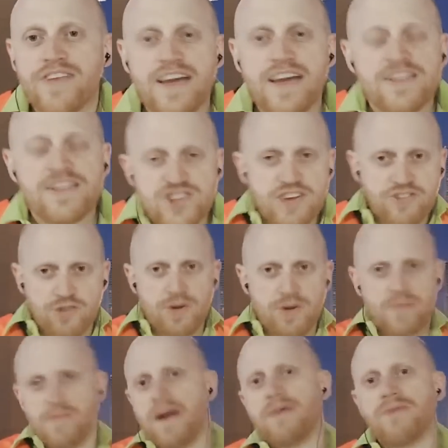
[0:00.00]
I had just
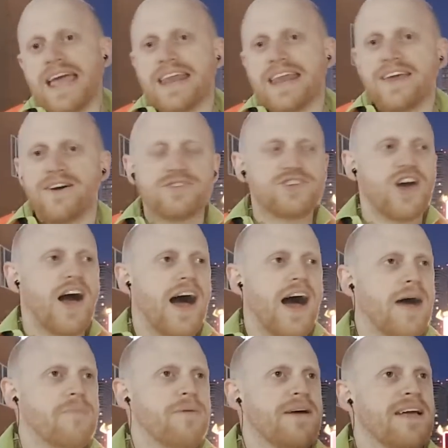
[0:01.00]
quit my radio
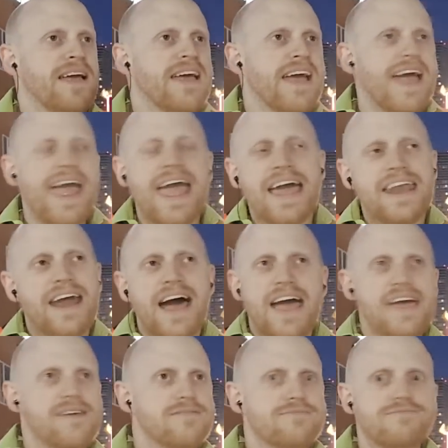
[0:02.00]
job, and
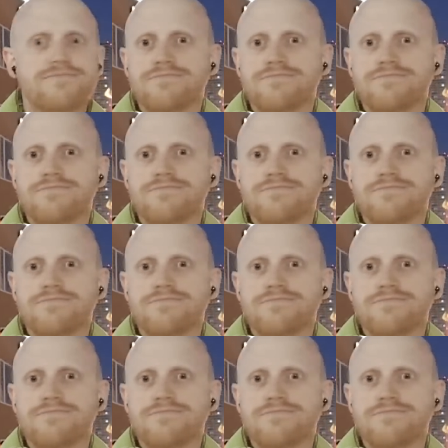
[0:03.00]
I